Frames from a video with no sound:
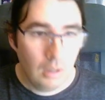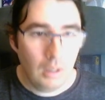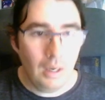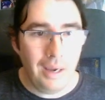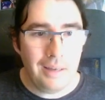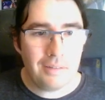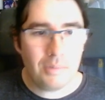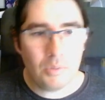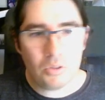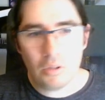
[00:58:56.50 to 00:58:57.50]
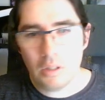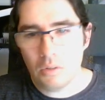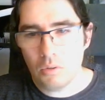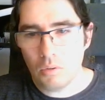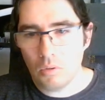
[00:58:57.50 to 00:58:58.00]
Asymmetry can
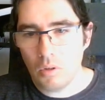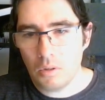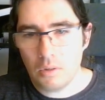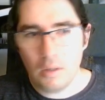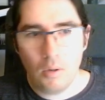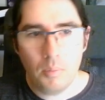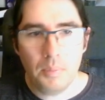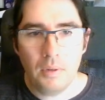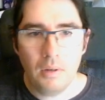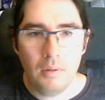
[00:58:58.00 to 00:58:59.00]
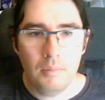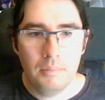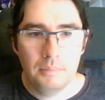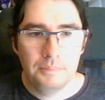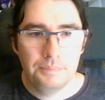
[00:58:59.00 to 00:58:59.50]
do a lot to help
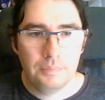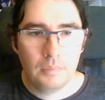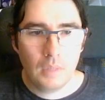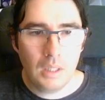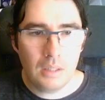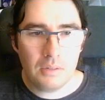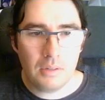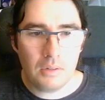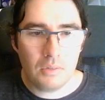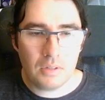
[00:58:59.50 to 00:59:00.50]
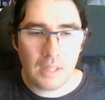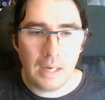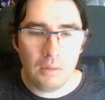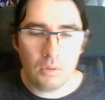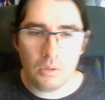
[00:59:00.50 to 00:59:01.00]
get a sense of
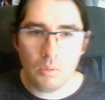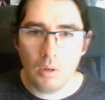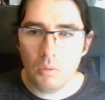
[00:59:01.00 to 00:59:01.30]
scale as well.